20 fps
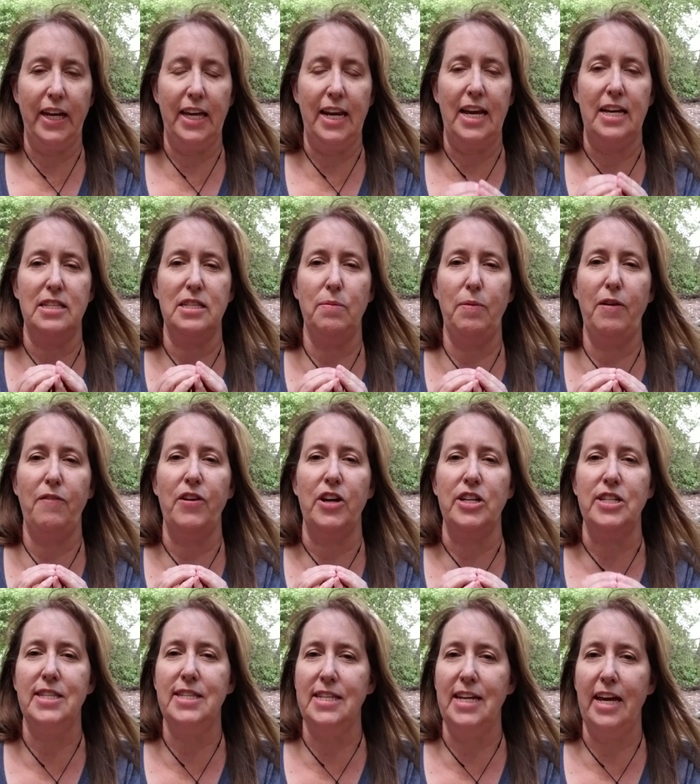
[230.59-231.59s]
It has to be
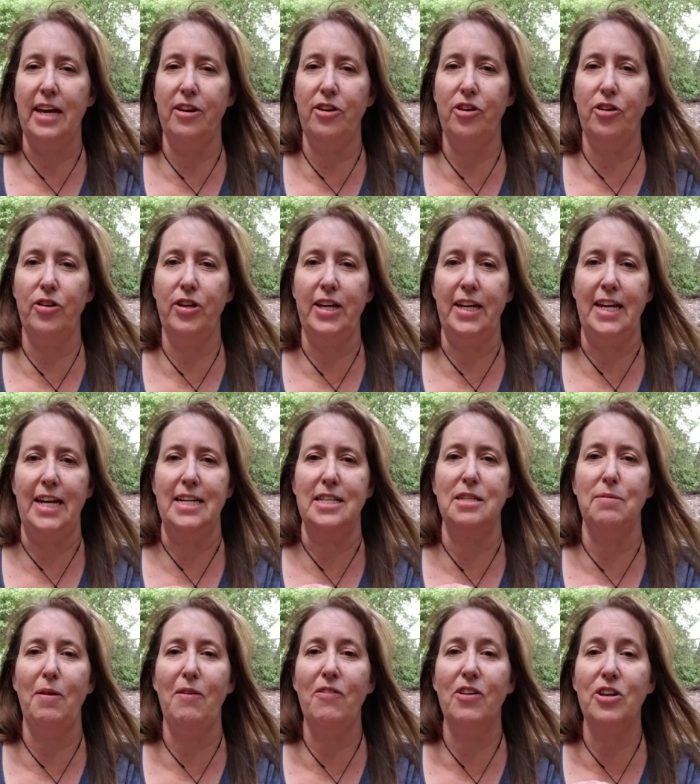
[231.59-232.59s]
very standard. It has
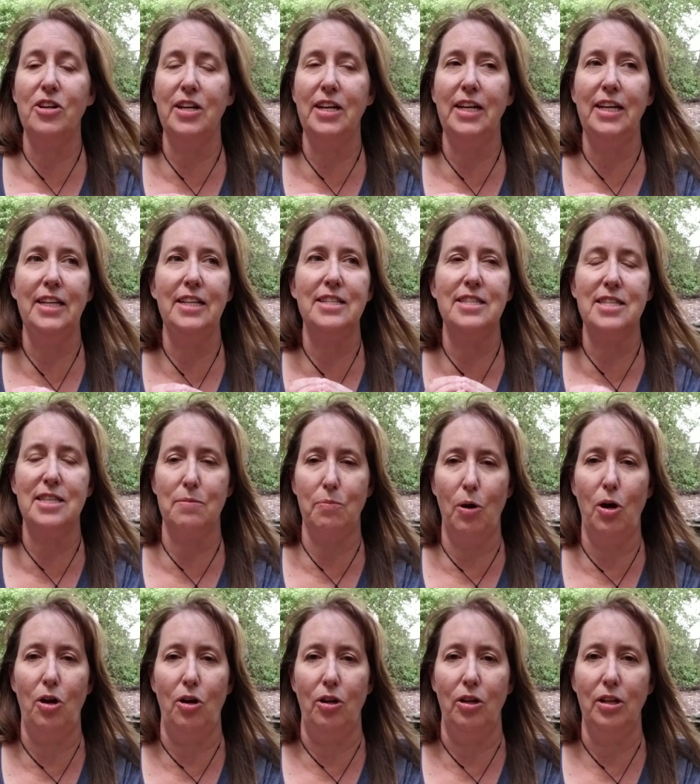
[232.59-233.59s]
to be very
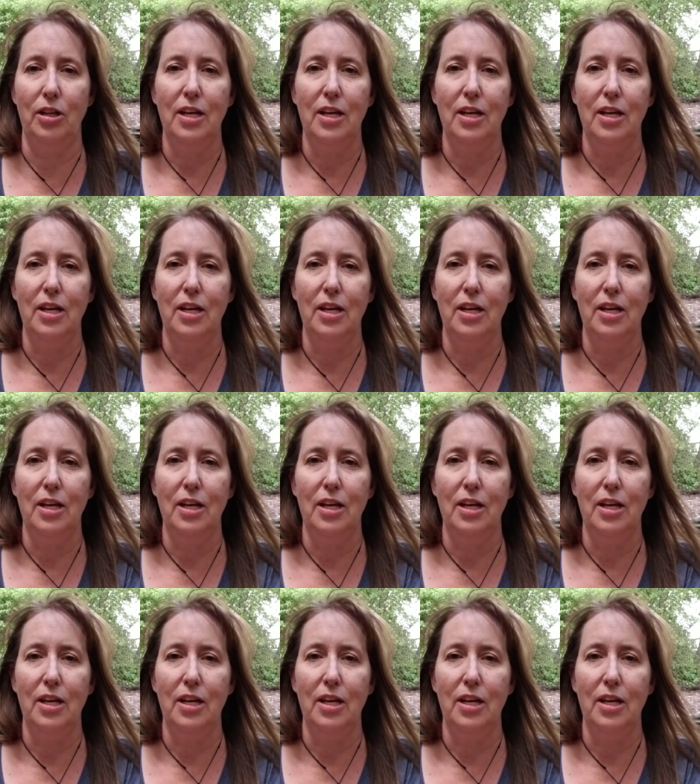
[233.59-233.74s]
small.